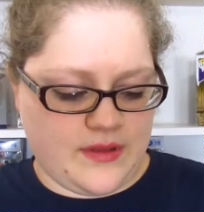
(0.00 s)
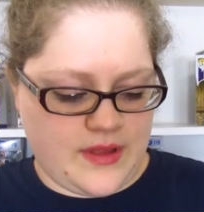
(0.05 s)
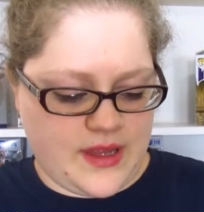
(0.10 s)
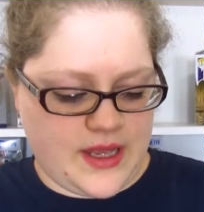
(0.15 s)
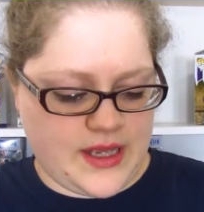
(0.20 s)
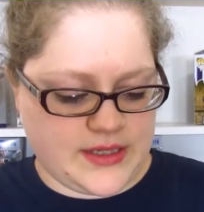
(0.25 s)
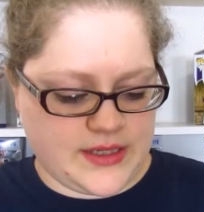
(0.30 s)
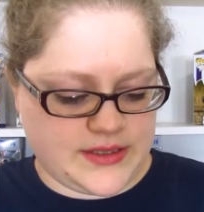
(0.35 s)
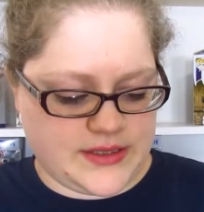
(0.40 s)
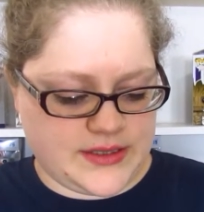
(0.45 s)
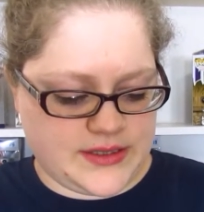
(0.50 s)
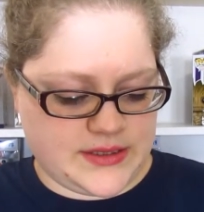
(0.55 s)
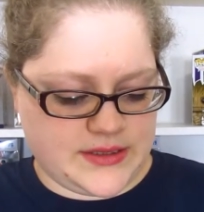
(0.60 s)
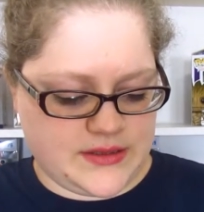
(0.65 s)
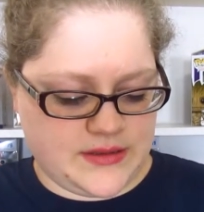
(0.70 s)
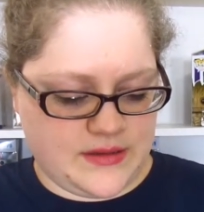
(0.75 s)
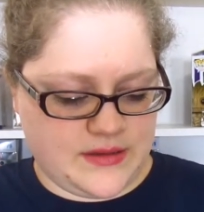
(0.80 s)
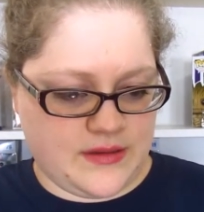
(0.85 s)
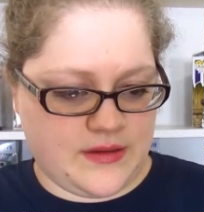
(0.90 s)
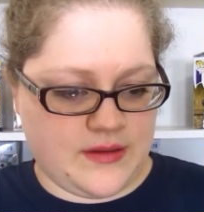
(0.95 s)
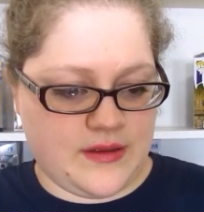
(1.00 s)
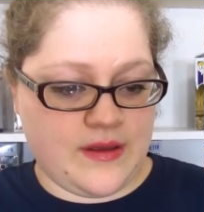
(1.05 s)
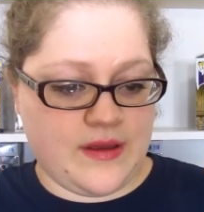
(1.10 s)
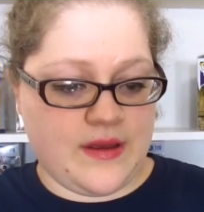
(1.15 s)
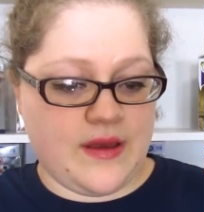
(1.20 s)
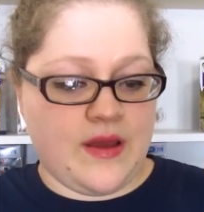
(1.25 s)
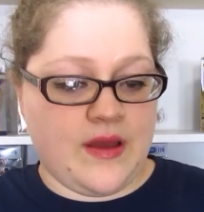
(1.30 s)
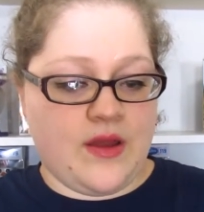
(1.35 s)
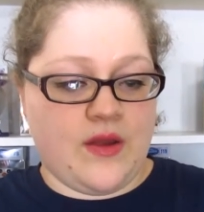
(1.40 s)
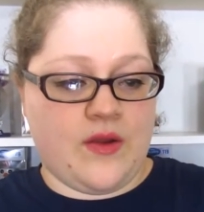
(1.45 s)
Let's,
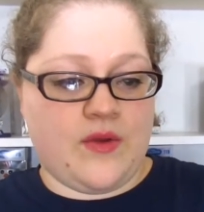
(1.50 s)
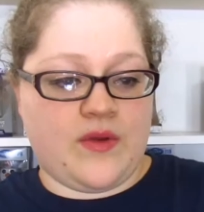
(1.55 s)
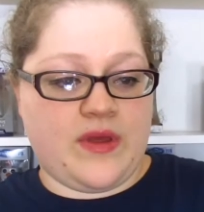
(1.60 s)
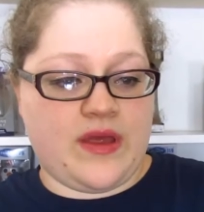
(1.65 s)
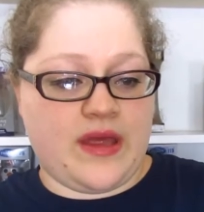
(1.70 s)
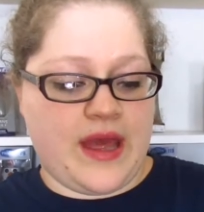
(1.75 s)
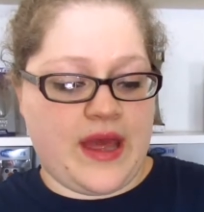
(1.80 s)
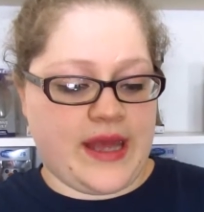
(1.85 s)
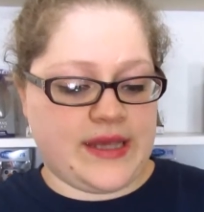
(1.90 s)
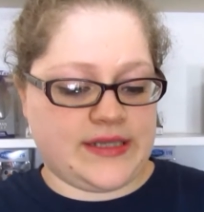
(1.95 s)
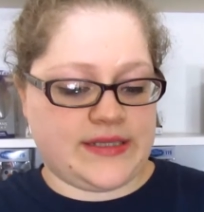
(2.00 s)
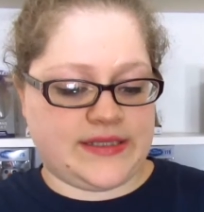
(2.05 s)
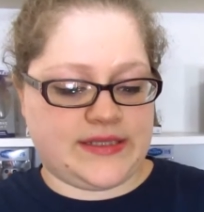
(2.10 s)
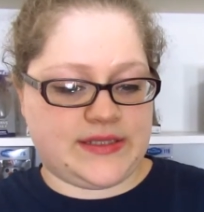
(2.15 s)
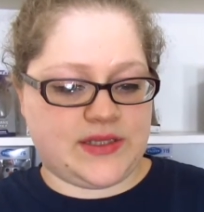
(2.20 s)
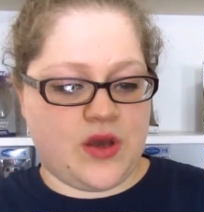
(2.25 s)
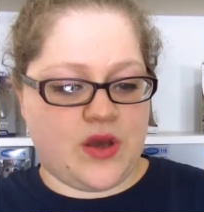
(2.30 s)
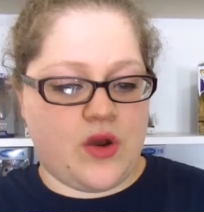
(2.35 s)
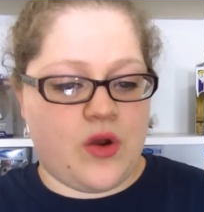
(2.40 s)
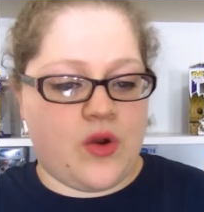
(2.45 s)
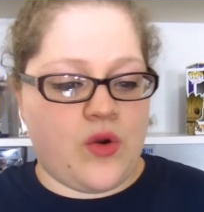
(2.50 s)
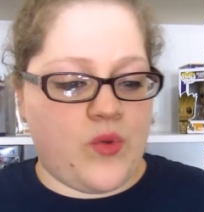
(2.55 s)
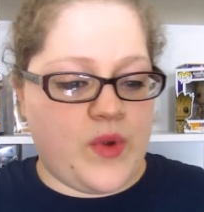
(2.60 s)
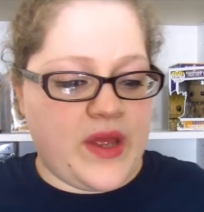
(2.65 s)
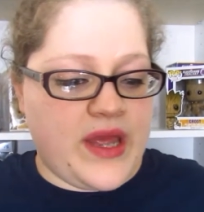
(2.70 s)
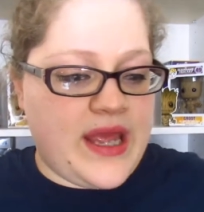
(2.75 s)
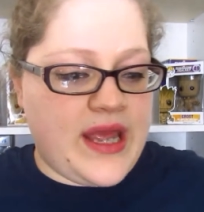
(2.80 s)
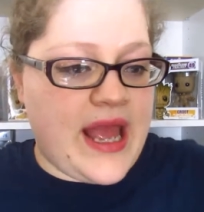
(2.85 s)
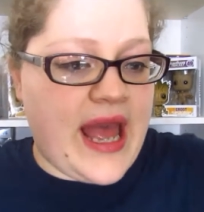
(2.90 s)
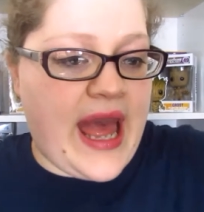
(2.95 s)
okay, so
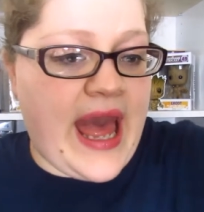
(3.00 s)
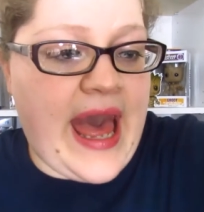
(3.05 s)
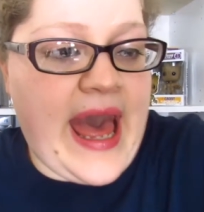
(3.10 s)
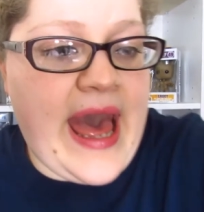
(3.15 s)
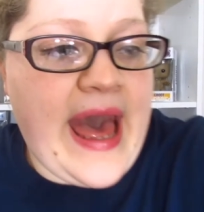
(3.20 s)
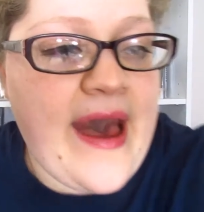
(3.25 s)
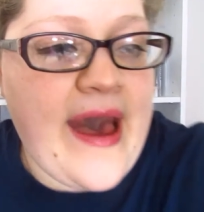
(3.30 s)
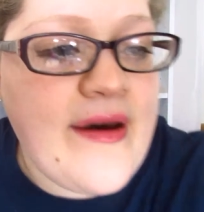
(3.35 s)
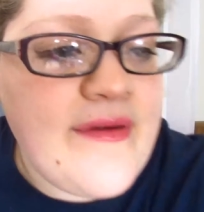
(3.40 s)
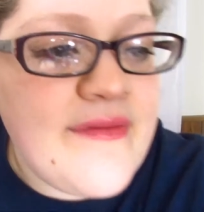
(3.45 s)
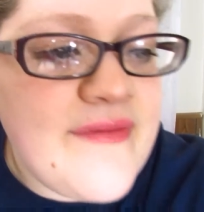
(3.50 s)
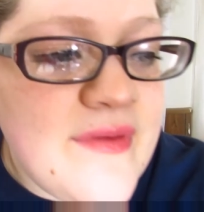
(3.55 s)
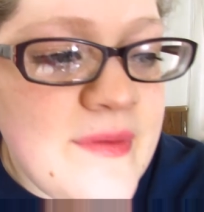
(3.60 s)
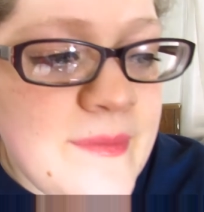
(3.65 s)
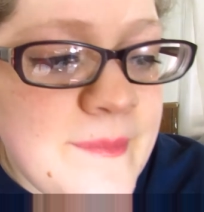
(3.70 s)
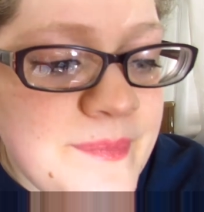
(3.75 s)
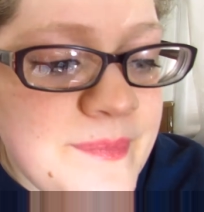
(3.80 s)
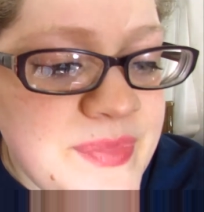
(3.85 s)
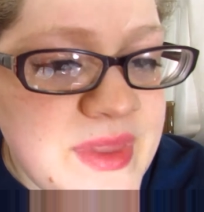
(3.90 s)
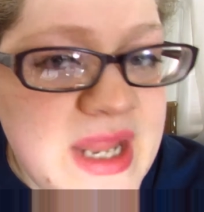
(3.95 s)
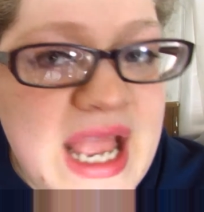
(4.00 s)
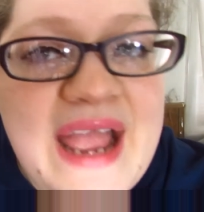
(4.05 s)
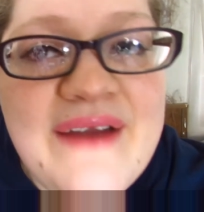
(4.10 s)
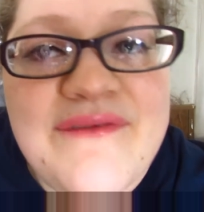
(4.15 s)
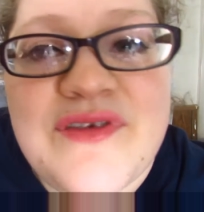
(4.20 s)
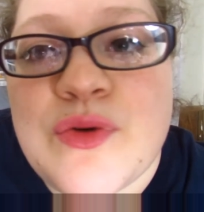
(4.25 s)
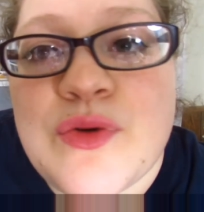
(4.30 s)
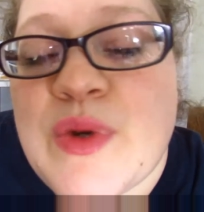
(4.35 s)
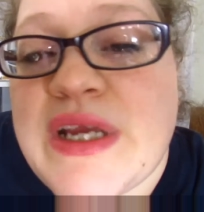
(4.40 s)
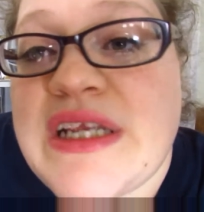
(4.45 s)
we have, I
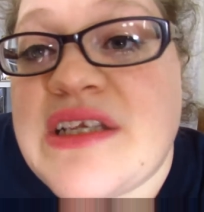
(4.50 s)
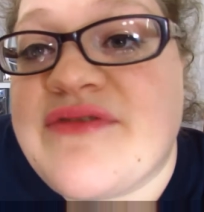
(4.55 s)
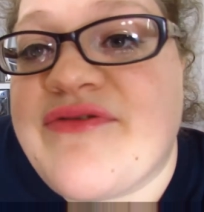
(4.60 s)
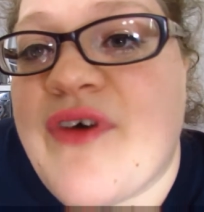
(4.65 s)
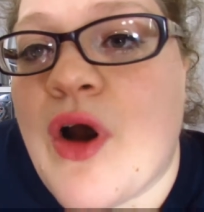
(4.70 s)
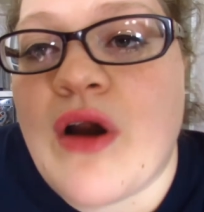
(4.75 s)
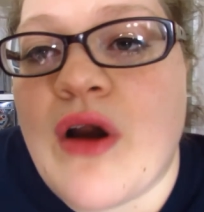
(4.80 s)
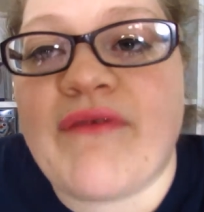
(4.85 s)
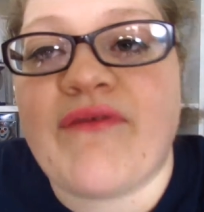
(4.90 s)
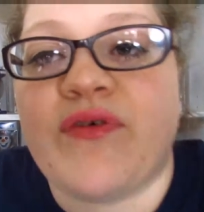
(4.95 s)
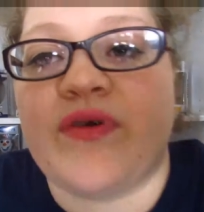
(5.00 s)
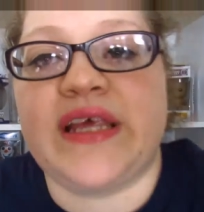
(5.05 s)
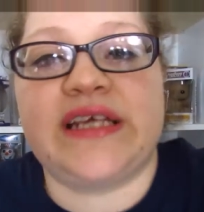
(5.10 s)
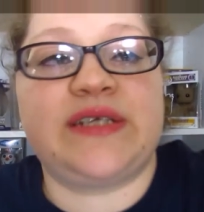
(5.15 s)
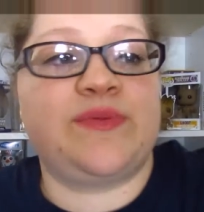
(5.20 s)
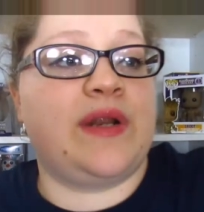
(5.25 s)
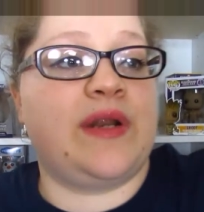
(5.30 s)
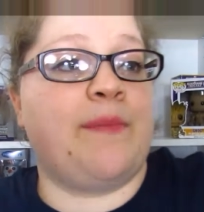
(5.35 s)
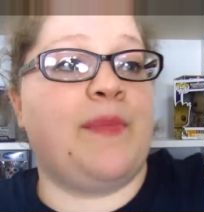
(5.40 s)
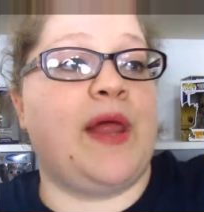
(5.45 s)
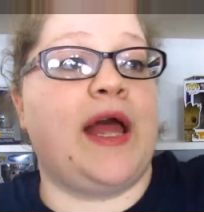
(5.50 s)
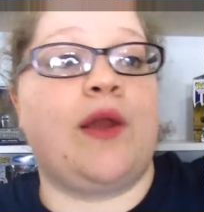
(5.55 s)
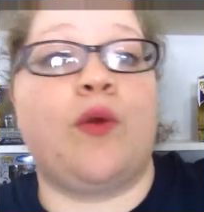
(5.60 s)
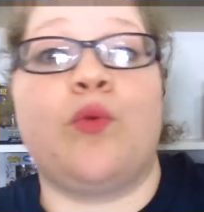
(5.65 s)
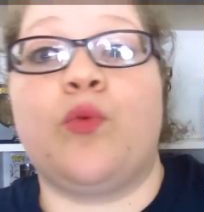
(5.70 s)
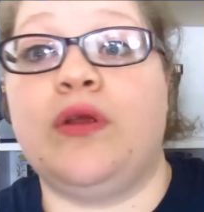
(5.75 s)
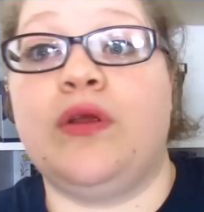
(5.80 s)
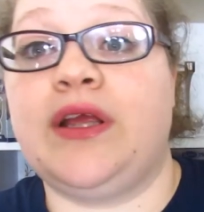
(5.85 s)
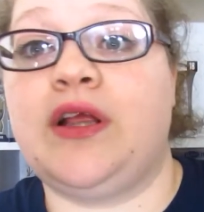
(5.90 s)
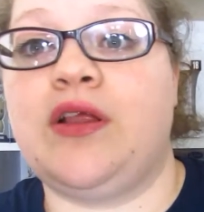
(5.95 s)
have to reach far for this one. I'm like
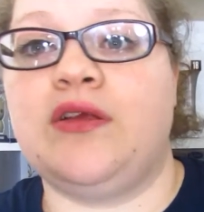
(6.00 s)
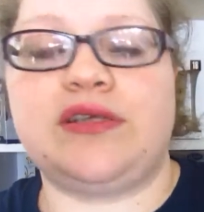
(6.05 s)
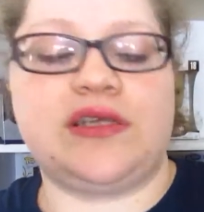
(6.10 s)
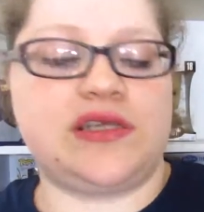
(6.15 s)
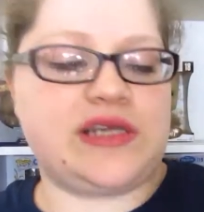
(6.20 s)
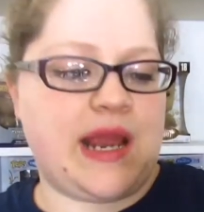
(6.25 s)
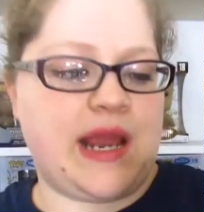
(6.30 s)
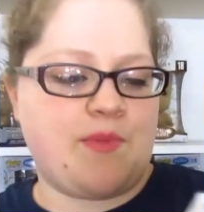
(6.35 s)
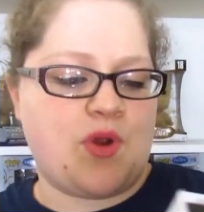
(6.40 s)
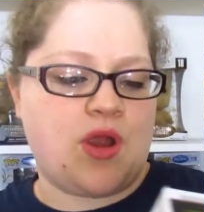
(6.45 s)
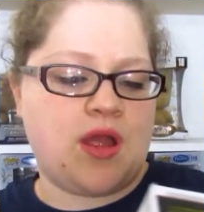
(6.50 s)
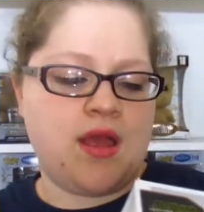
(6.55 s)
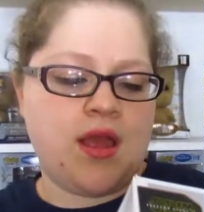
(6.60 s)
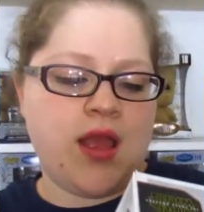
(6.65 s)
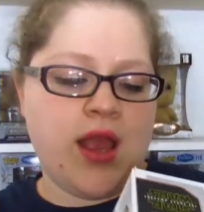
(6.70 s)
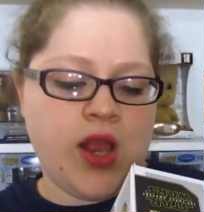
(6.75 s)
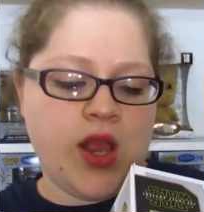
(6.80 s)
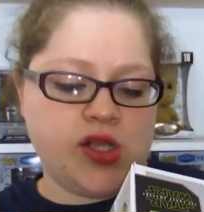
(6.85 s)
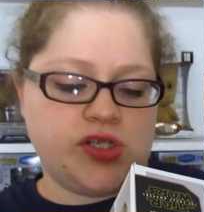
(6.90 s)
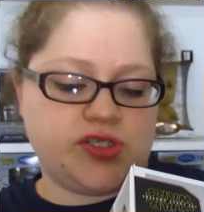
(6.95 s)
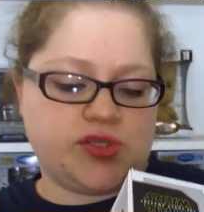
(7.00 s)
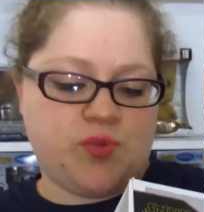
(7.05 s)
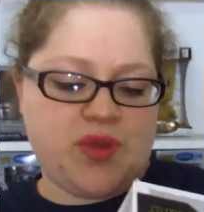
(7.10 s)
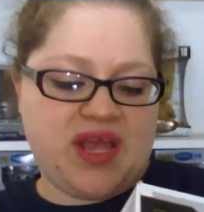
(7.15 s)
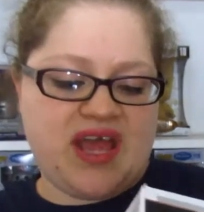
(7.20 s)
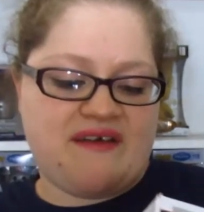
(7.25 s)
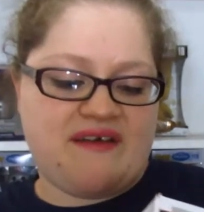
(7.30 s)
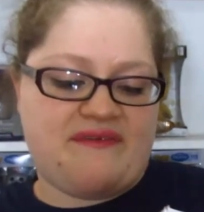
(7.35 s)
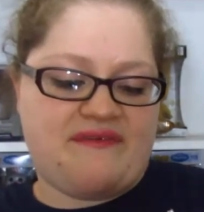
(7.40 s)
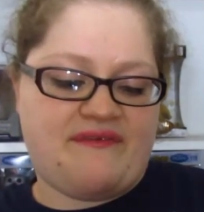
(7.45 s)
really close to the camera. So we
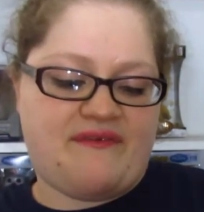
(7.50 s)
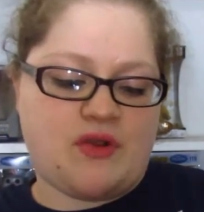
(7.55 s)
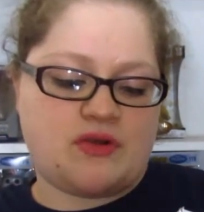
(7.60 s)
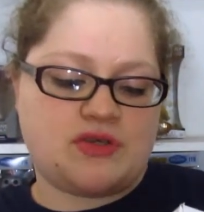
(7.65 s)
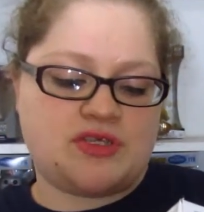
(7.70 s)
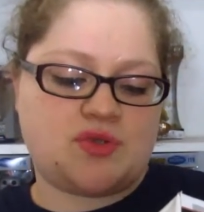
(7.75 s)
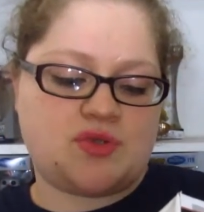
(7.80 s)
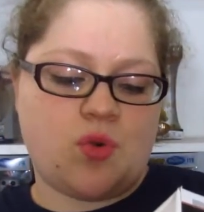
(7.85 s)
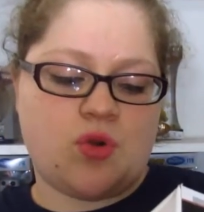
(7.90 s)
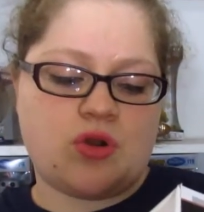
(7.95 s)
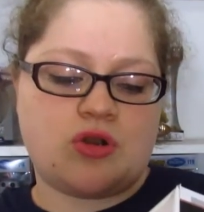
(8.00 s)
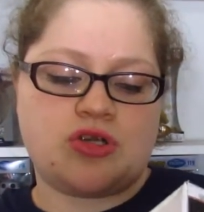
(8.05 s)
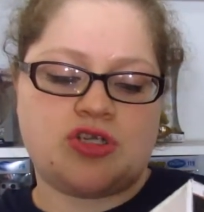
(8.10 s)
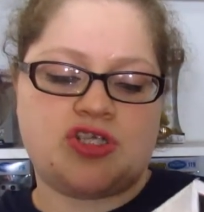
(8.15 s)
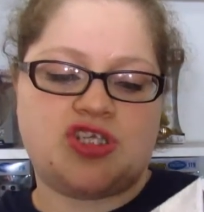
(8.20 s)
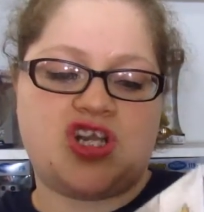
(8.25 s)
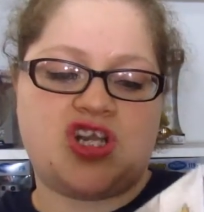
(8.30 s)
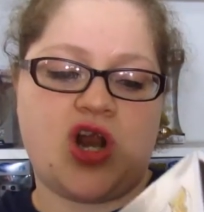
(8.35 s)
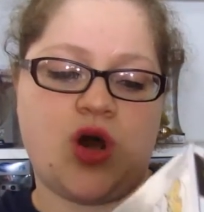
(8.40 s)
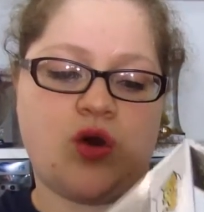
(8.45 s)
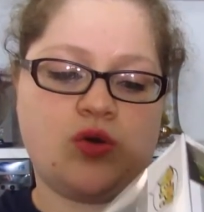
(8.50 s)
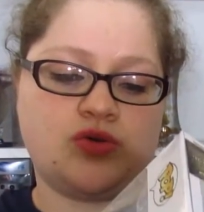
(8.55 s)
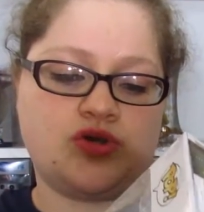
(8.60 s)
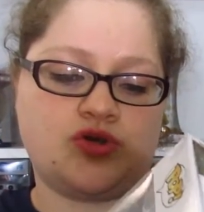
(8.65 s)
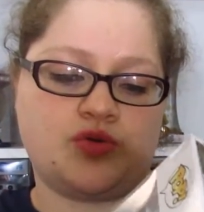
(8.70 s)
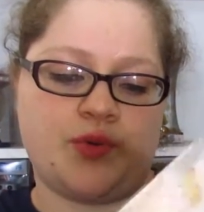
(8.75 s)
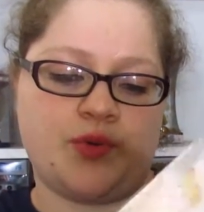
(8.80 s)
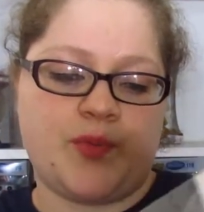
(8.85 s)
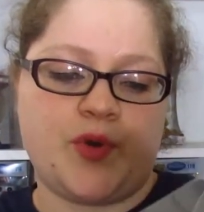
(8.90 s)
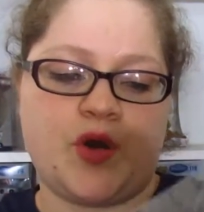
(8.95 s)
have First Order Snow
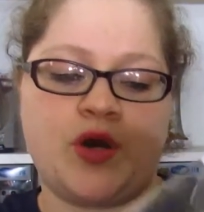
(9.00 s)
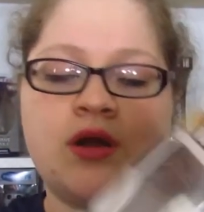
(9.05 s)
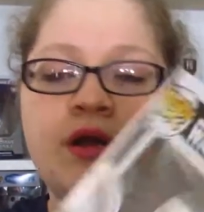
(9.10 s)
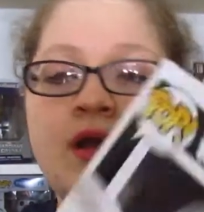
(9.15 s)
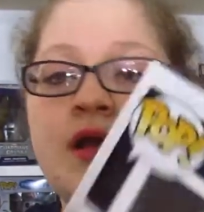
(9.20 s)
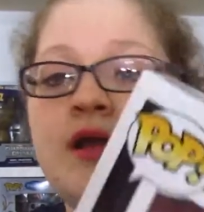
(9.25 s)
Trooper.